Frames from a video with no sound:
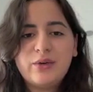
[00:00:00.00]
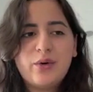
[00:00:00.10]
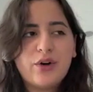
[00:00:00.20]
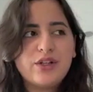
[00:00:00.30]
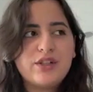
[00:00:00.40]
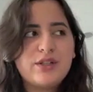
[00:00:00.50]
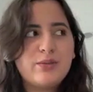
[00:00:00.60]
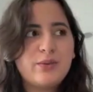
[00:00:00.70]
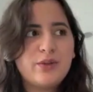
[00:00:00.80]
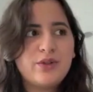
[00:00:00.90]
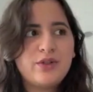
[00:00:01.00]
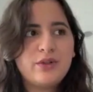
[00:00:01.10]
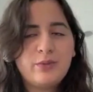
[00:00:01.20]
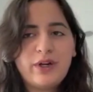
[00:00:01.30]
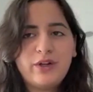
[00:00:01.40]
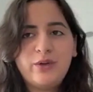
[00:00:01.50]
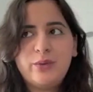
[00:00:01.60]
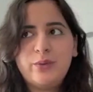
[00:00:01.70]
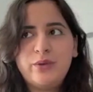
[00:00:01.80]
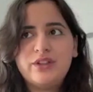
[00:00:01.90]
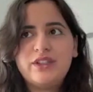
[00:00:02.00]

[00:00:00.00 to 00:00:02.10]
course where you will